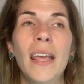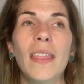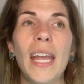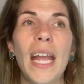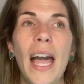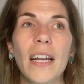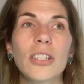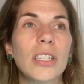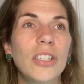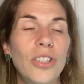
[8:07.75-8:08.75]
They
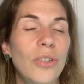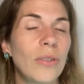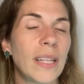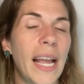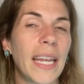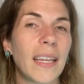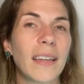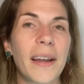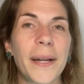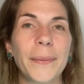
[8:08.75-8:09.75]
actually do like,
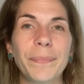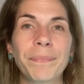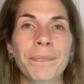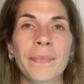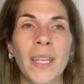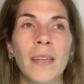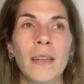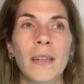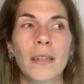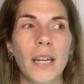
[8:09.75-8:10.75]

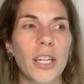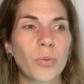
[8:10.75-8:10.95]
gosh,